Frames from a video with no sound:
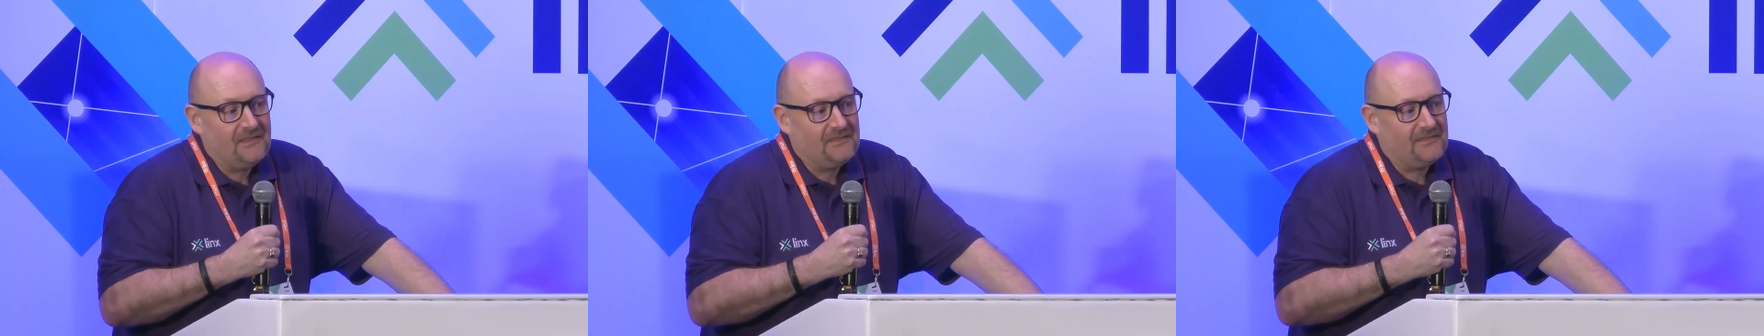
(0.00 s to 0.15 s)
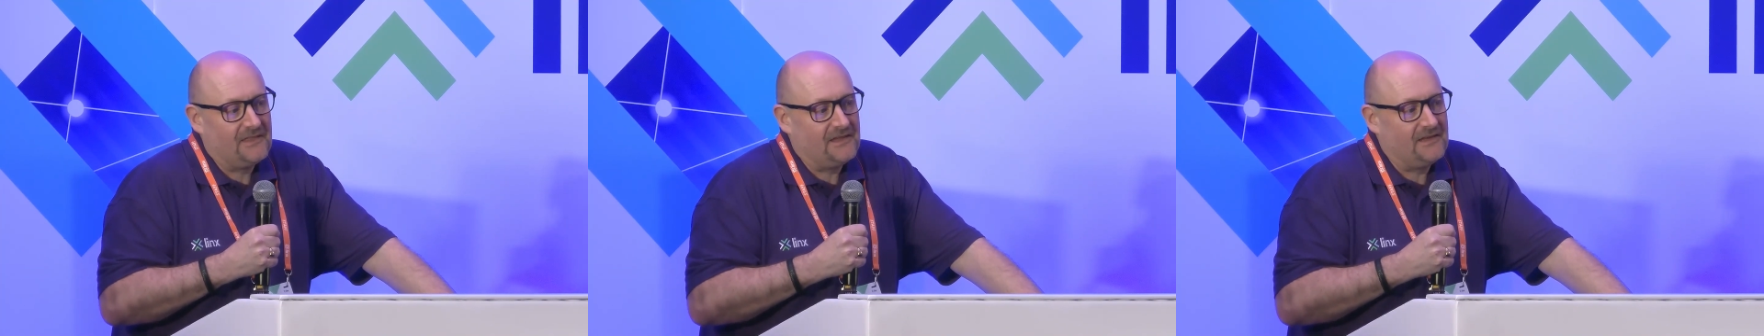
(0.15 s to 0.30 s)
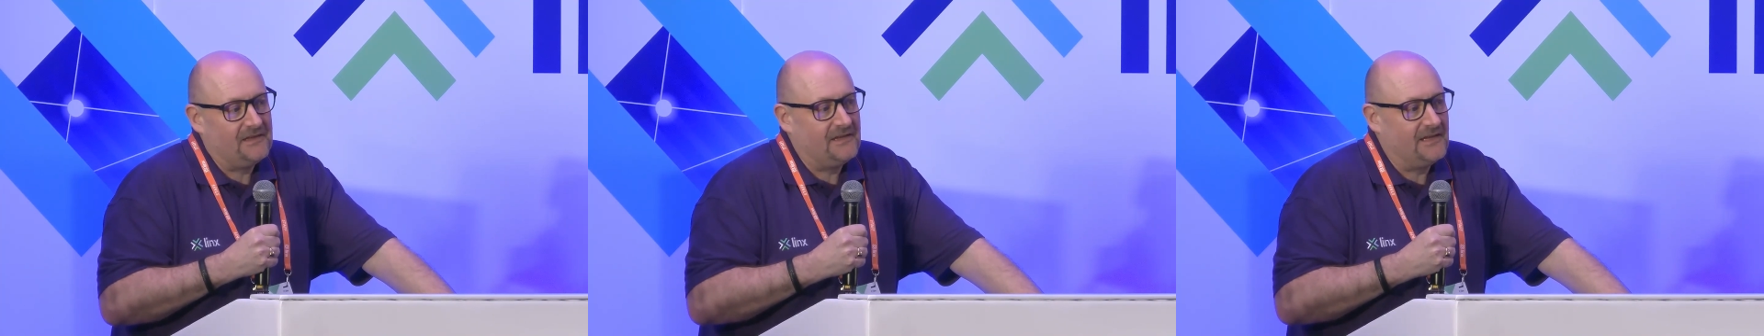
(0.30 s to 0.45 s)

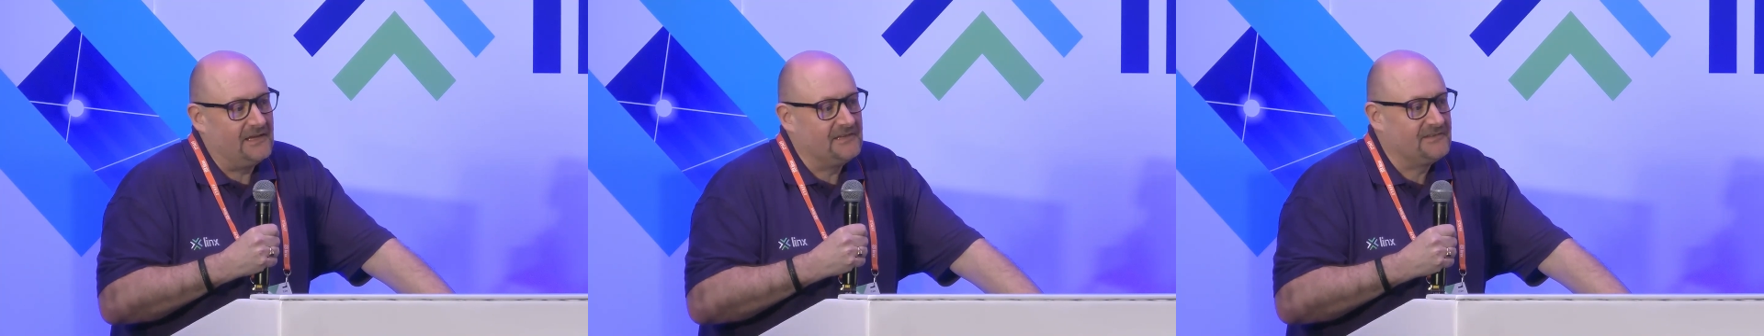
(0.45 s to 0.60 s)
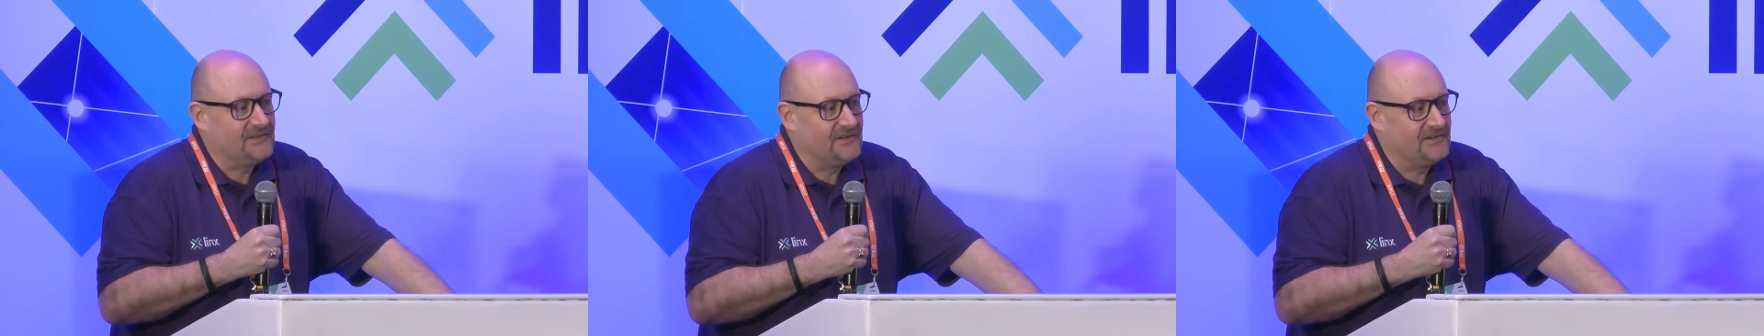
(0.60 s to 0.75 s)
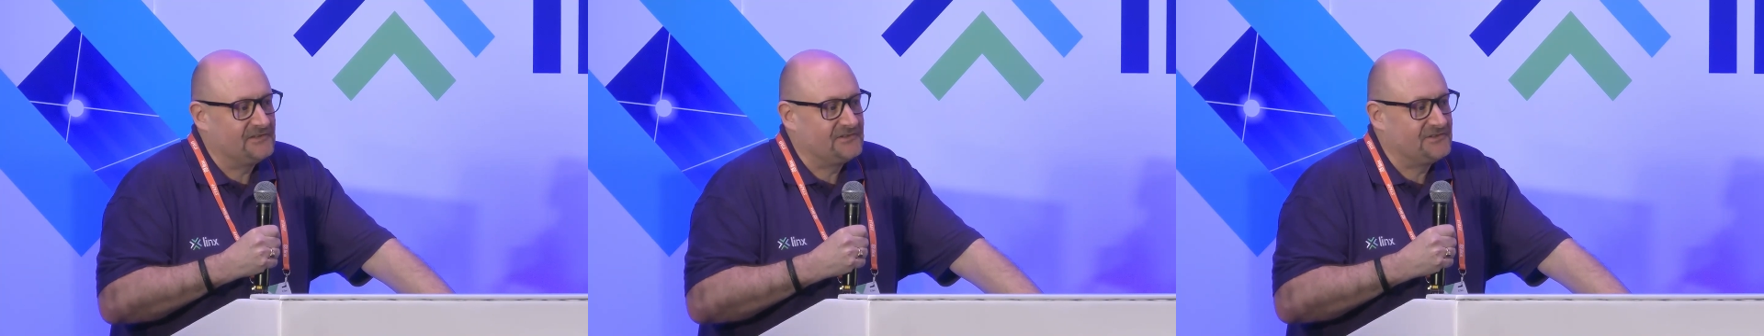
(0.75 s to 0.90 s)
the
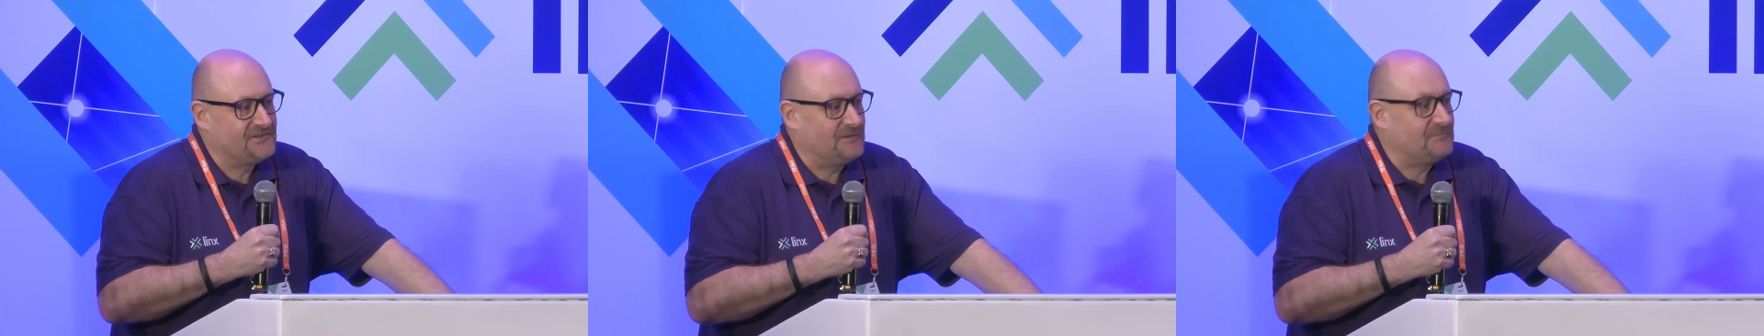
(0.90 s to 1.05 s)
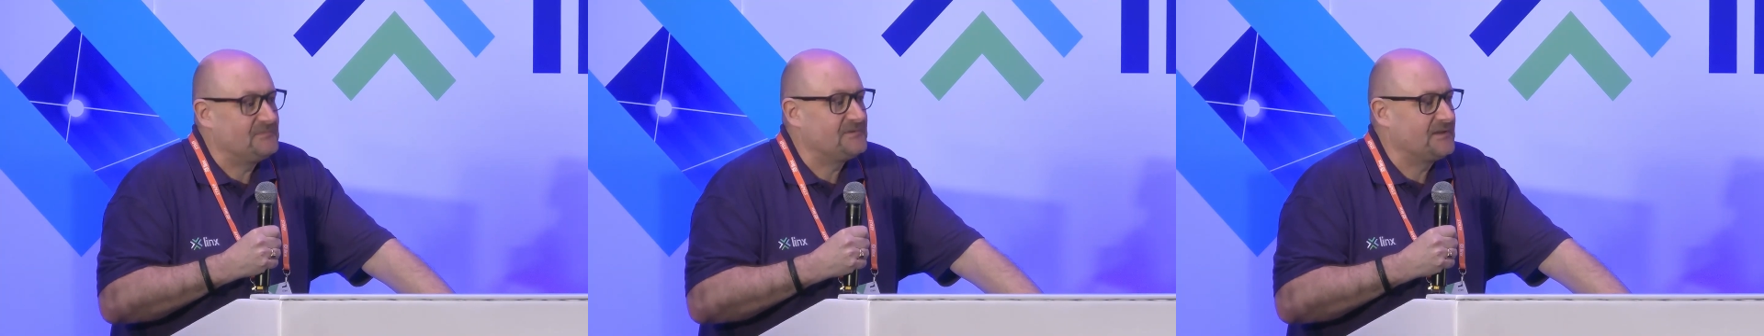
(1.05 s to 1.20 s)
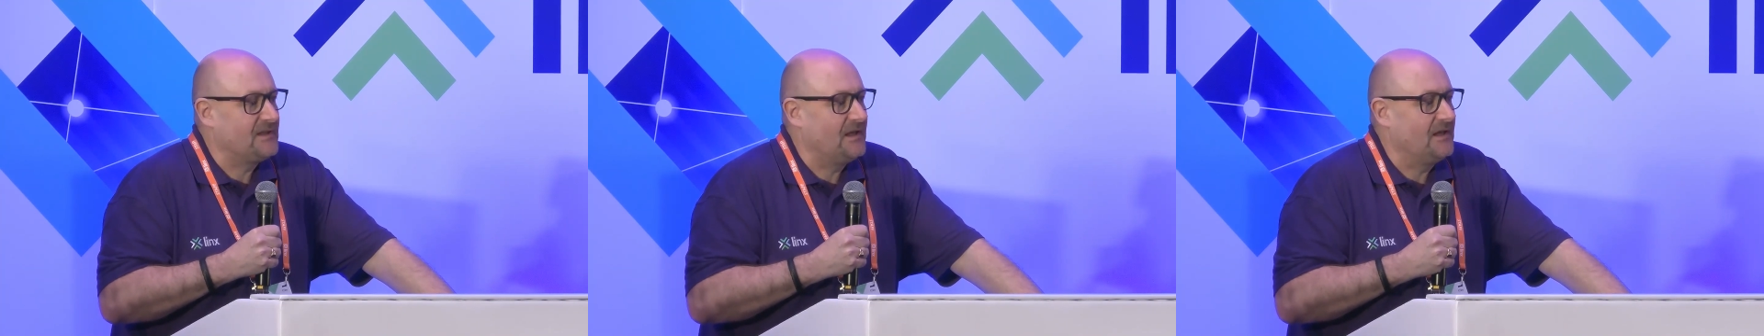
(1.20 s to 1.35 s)

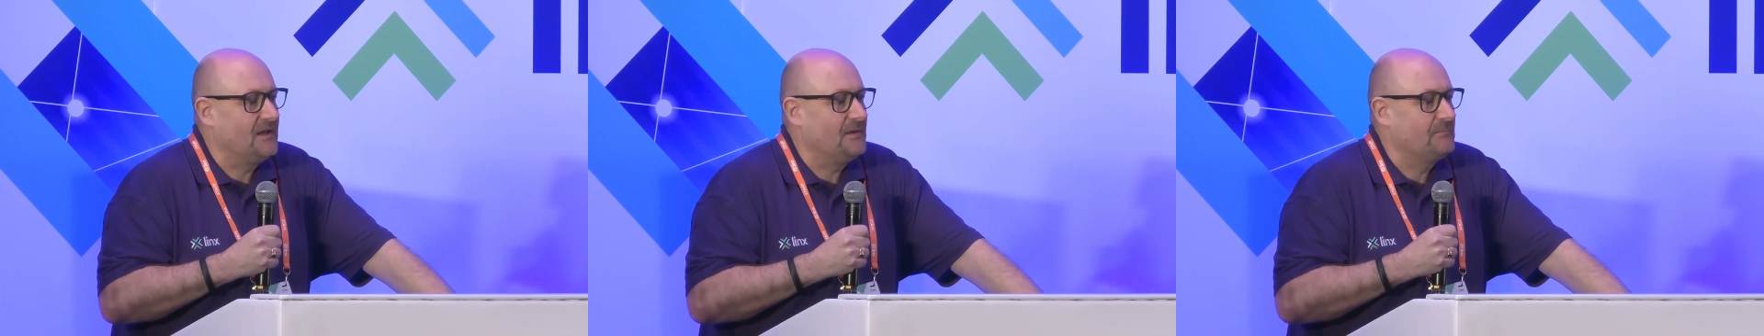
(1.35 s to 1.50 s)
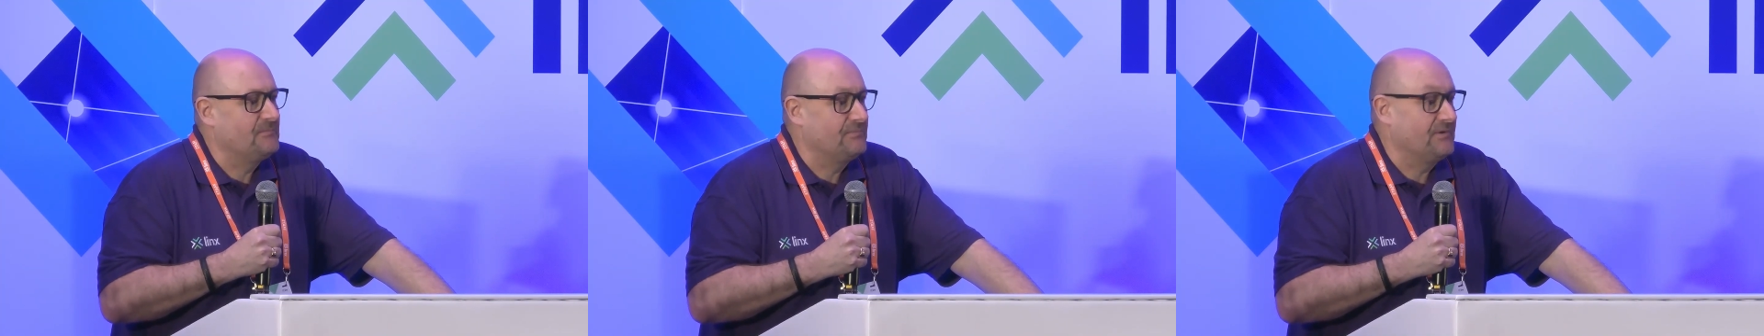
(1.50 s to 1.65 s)
internships uh,